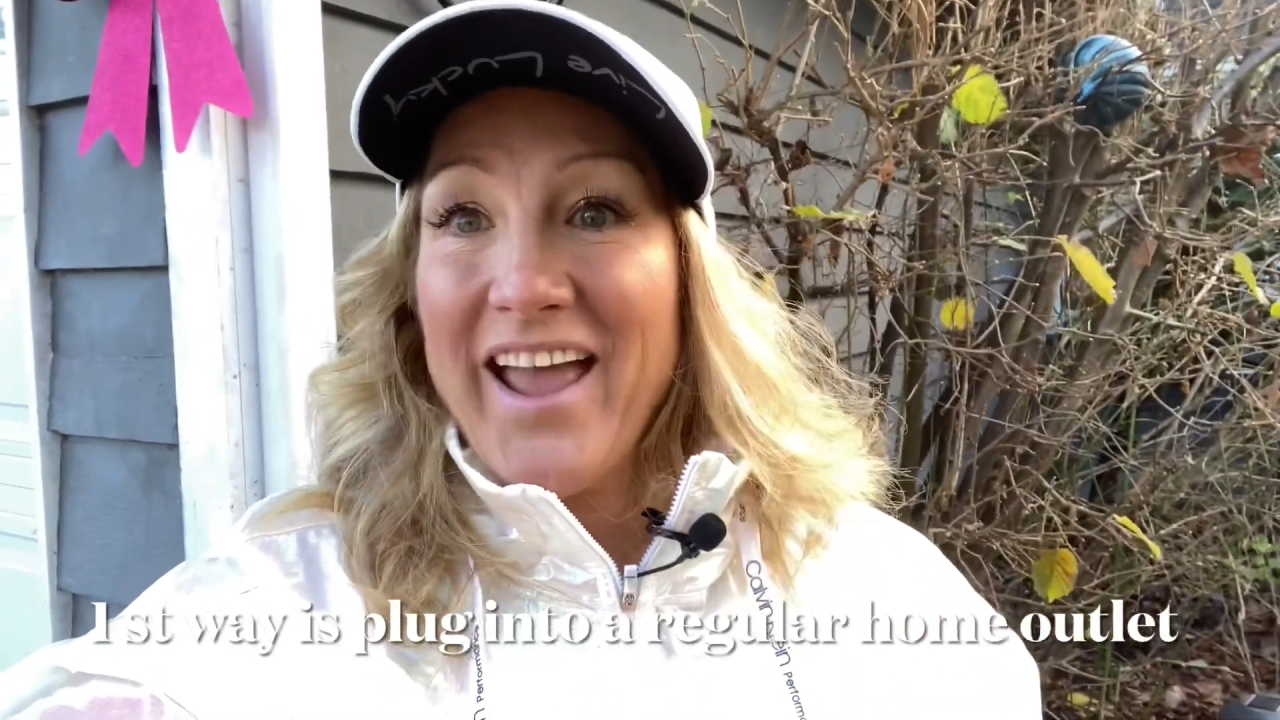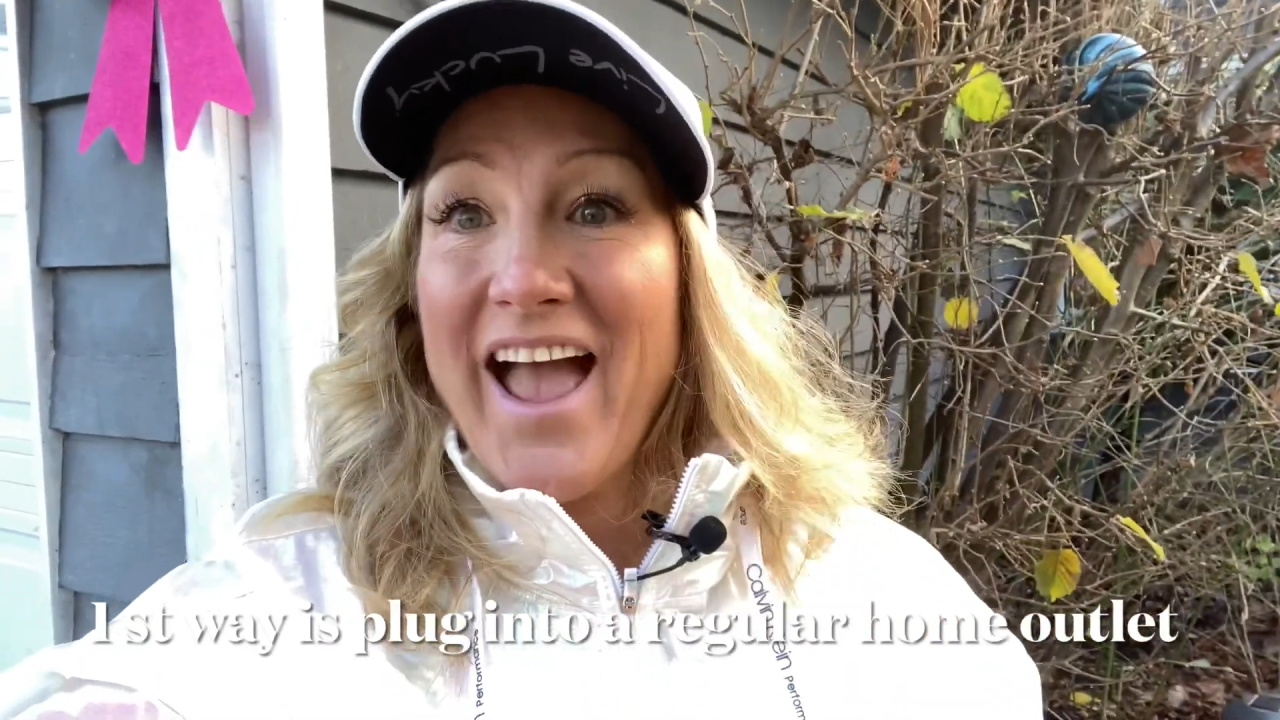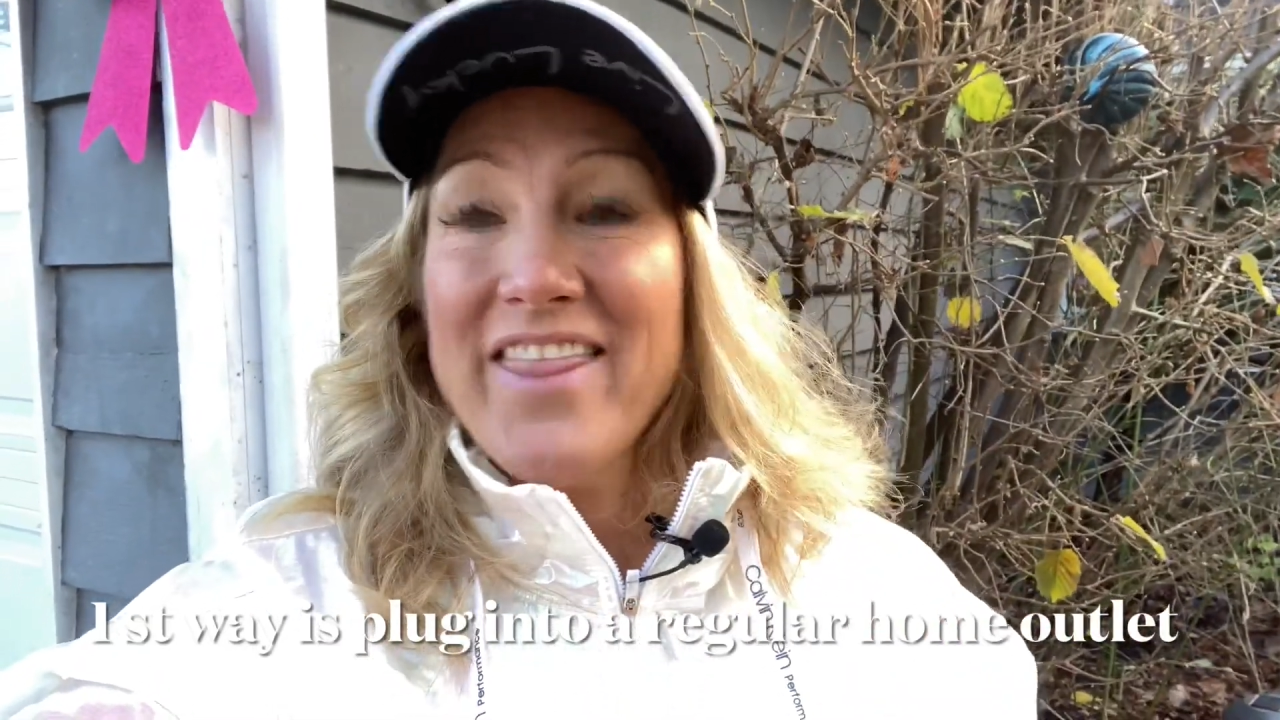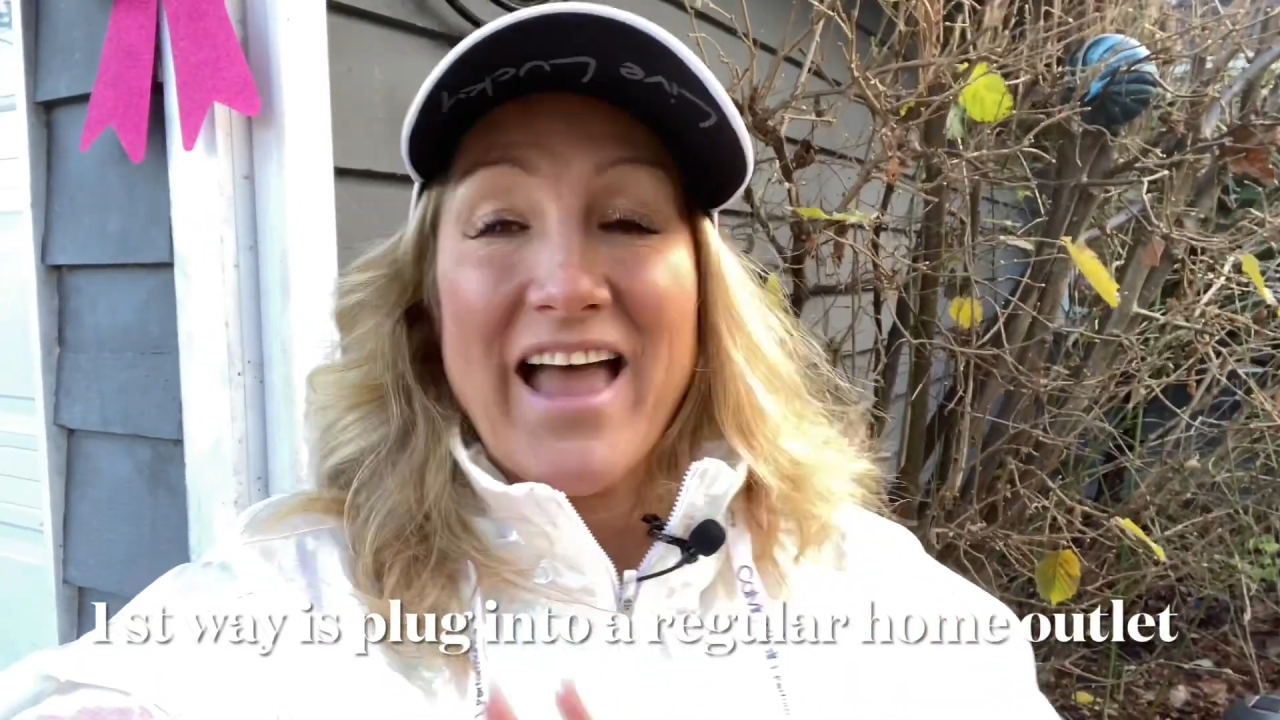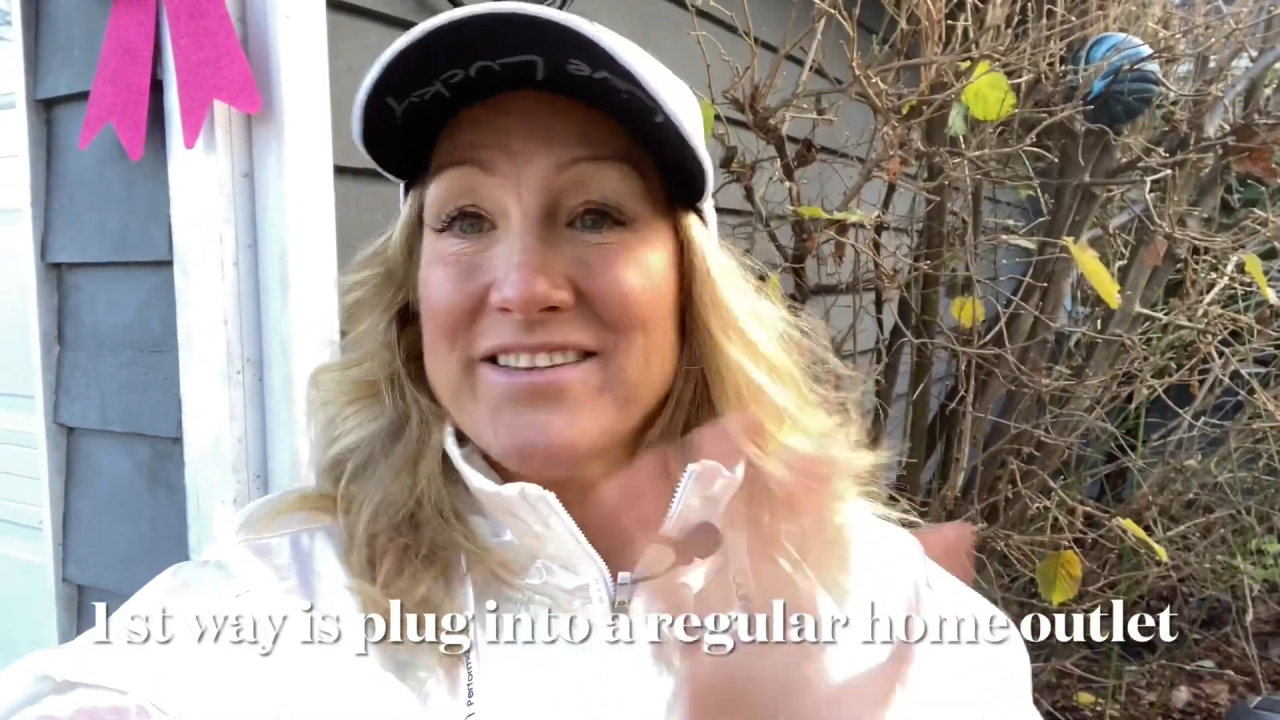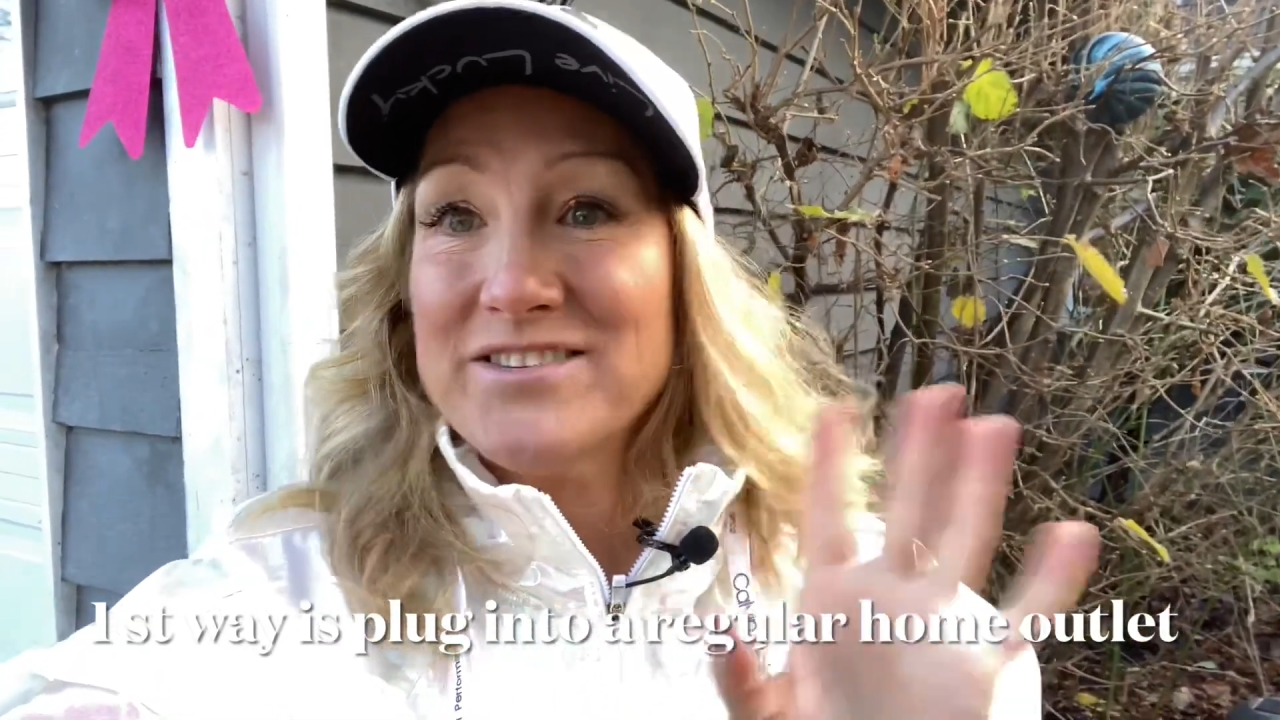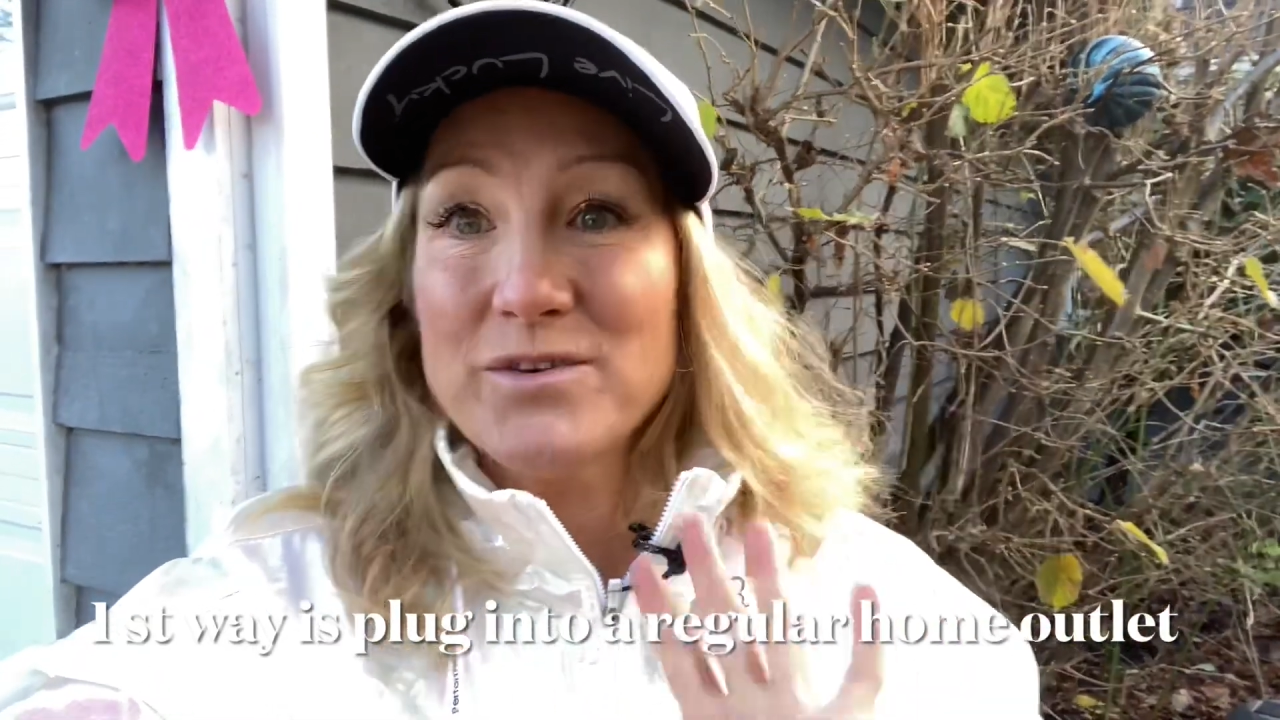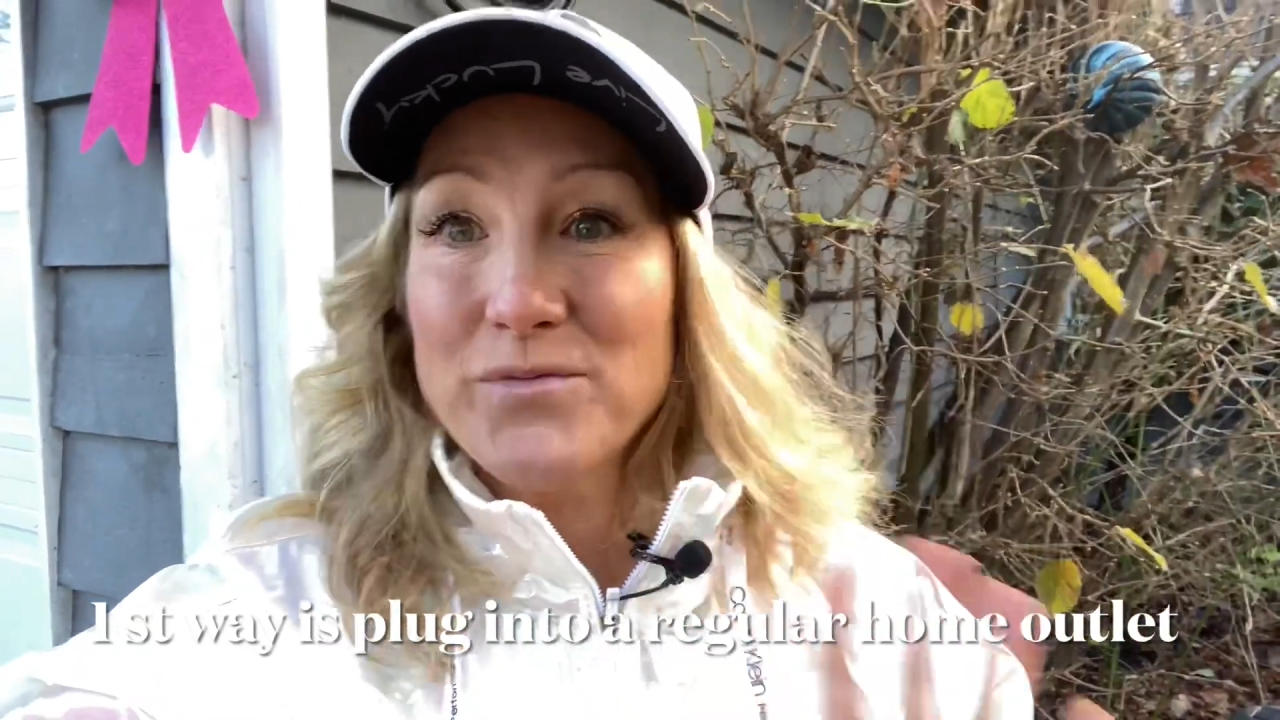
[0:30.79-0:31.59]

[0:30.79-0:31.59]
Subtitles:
And that's the